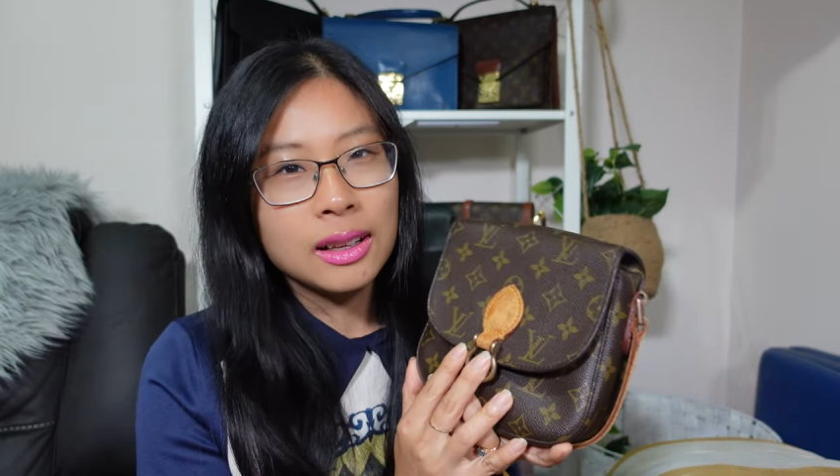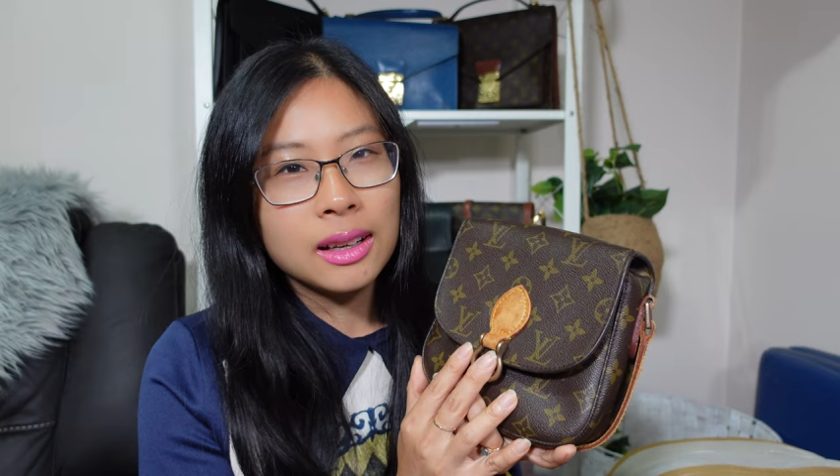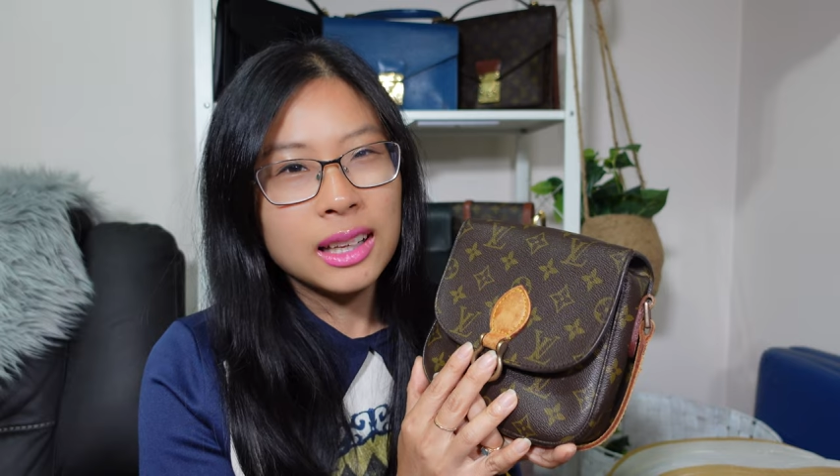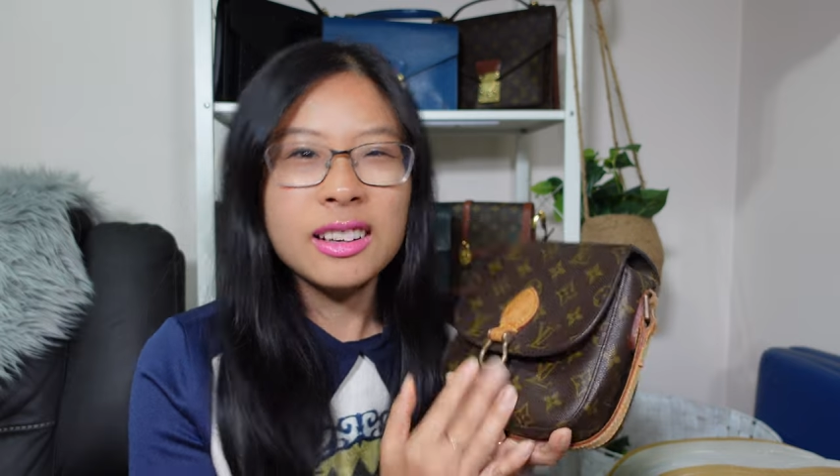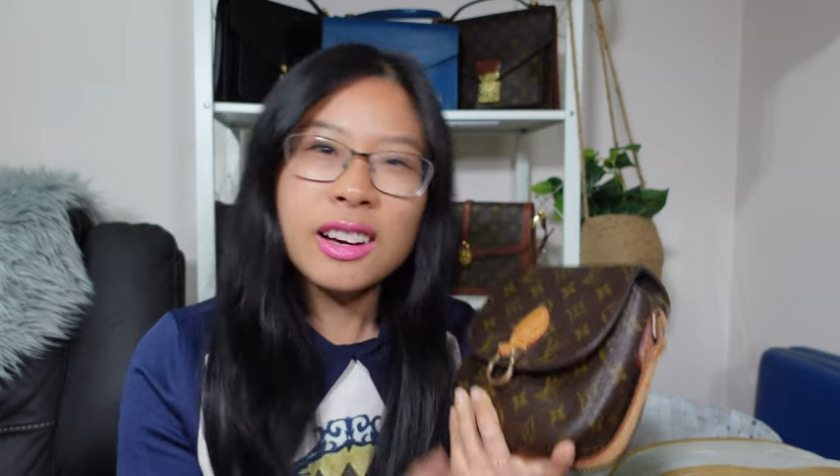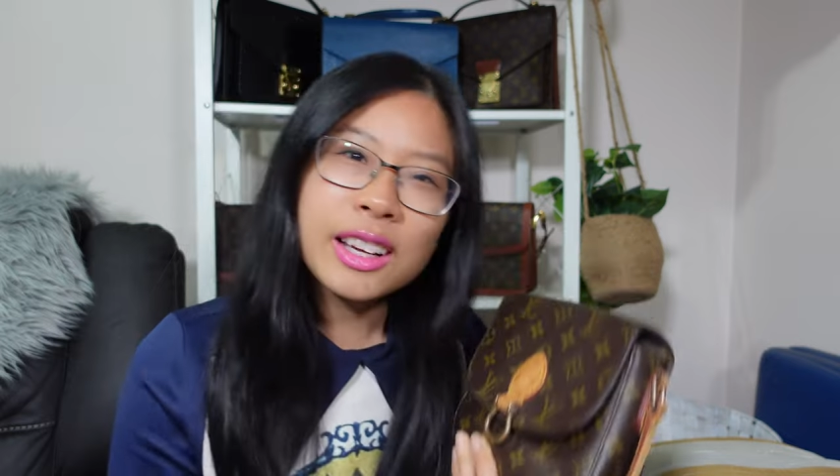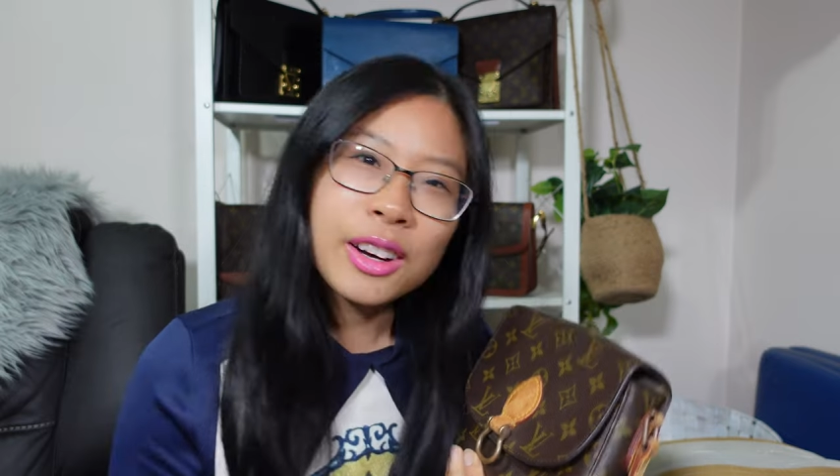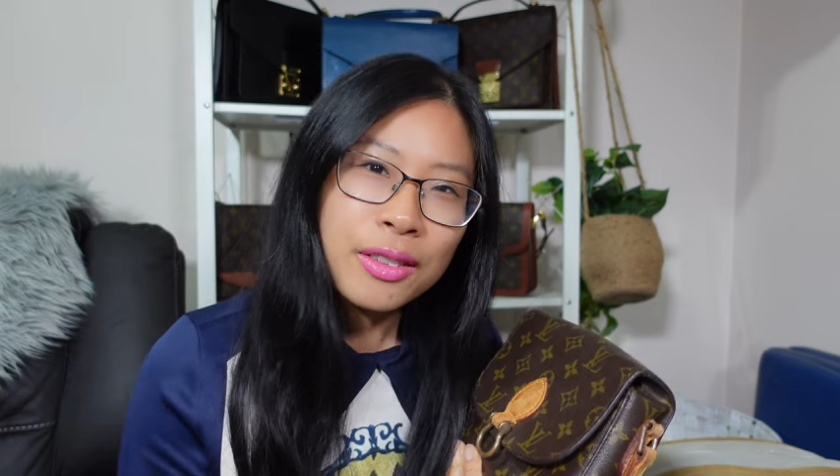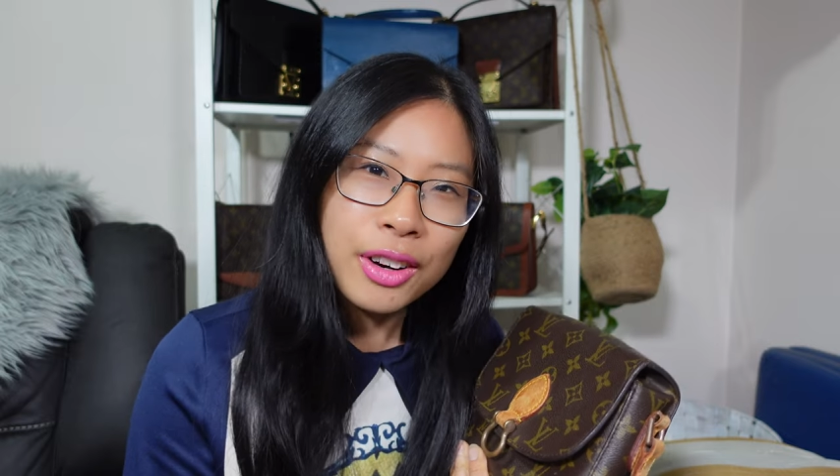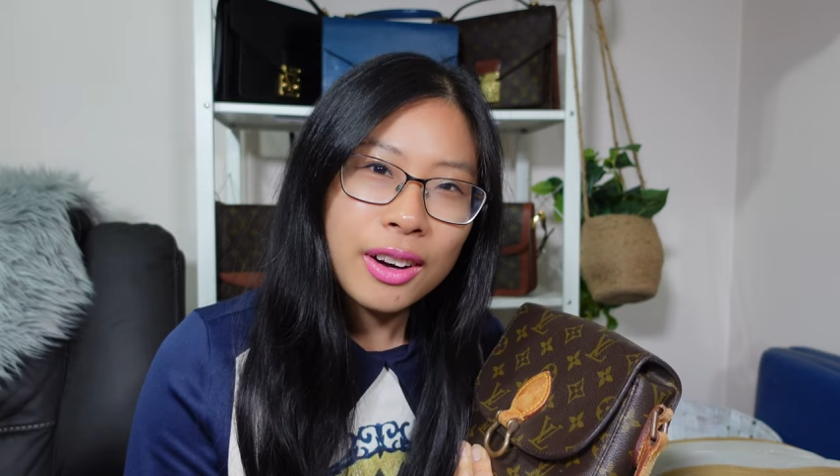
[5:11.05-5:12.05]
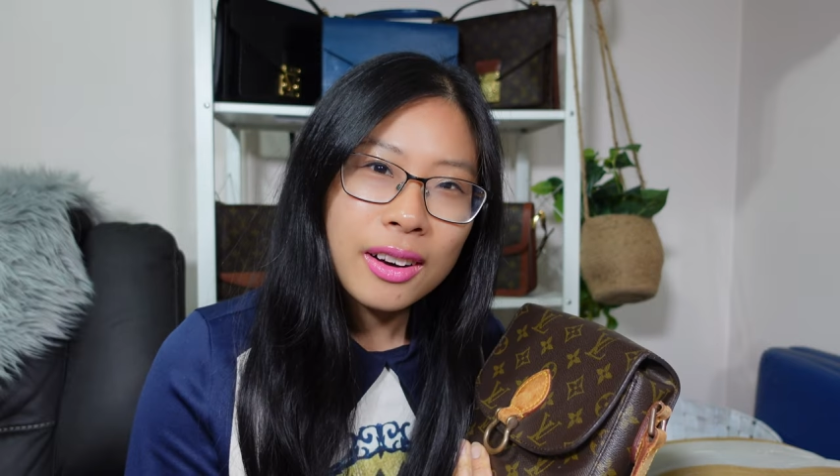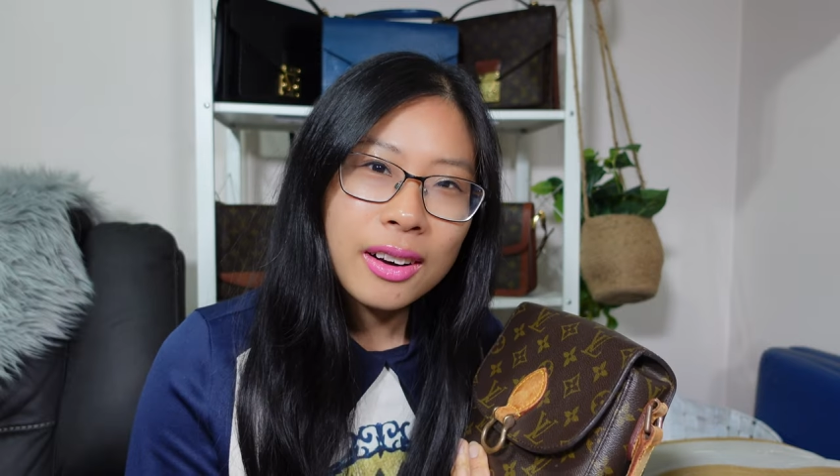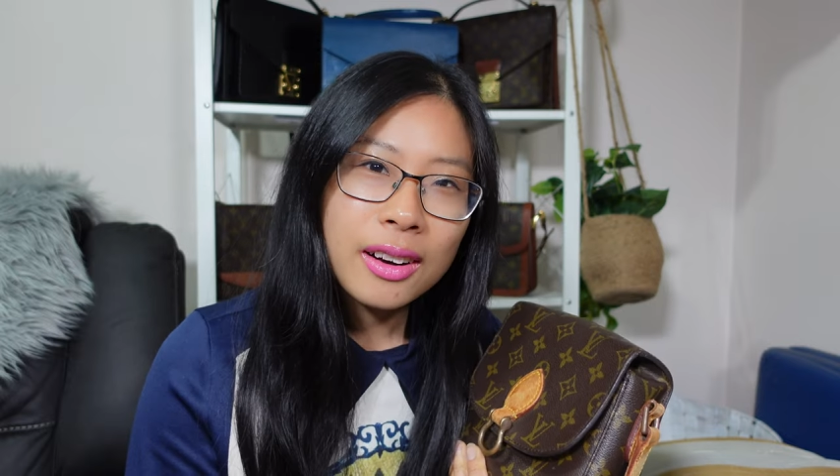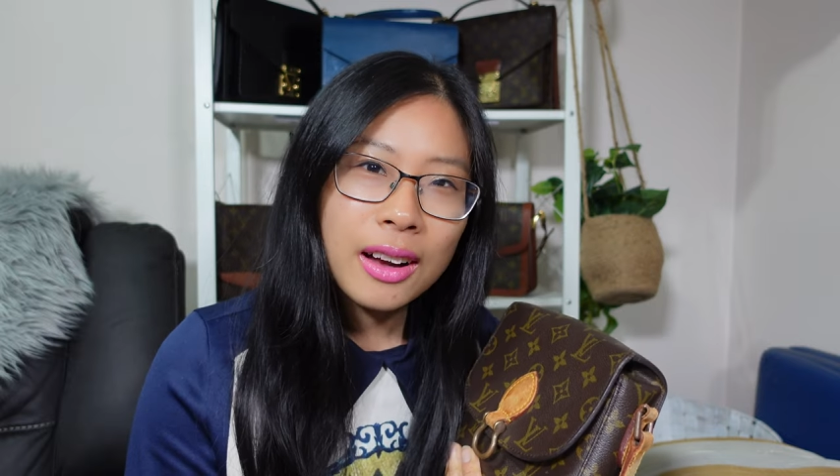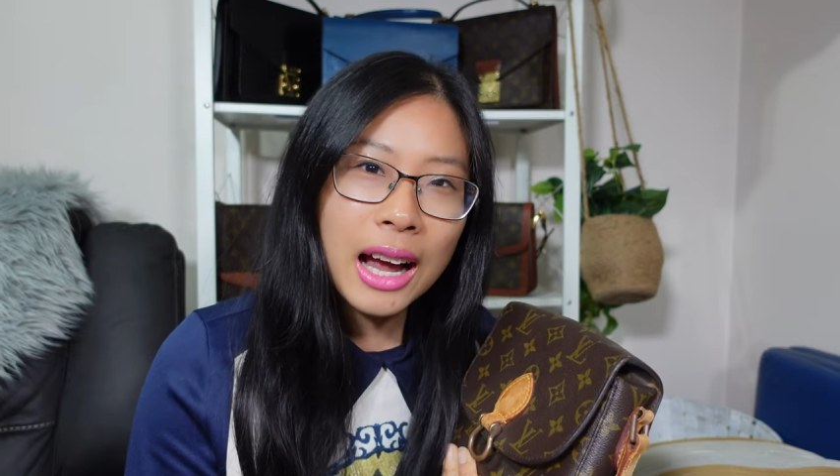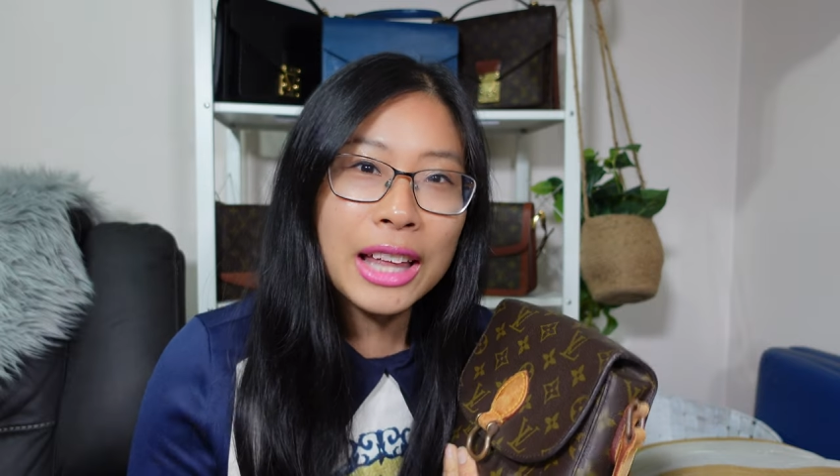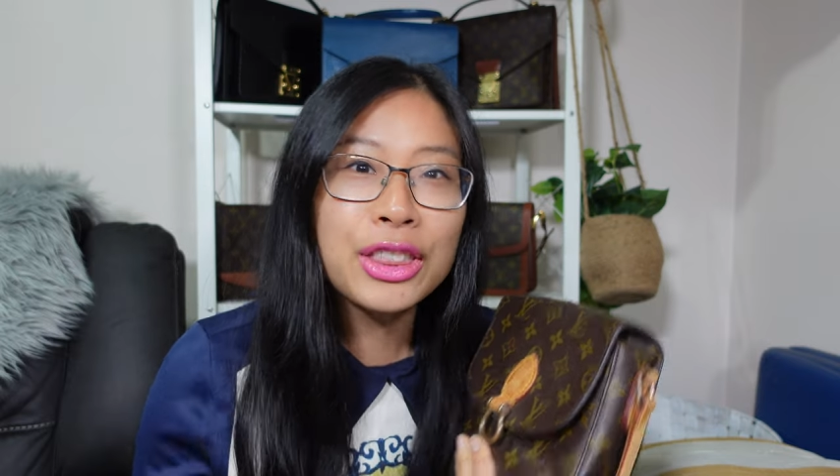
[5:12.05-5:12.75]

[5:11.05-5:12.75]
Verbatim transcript: And you kind of get over it. And